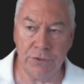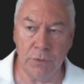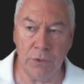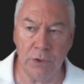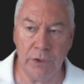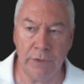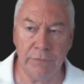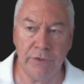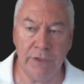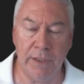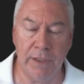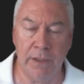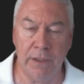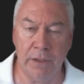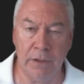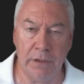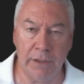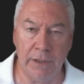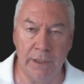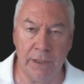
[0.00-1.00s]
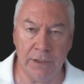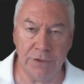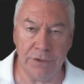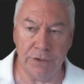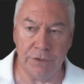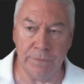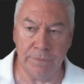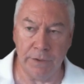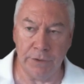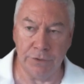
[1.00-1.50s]
a lot of technical analysis
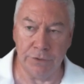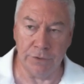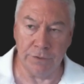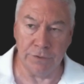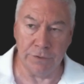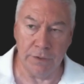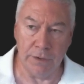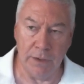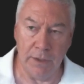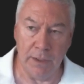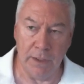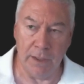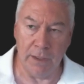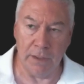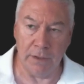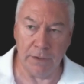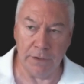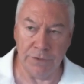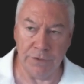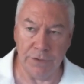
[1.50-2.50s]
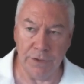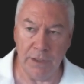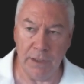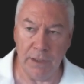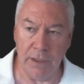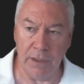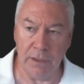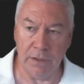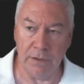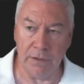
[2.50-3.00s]
functions. And I can see
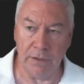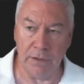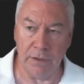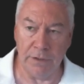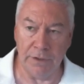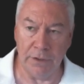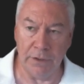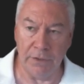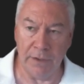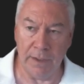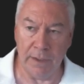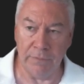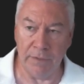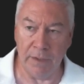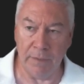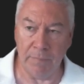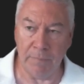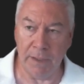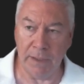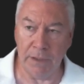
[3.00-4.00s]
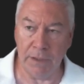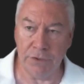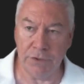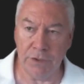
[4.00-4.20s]
here that I don't have that package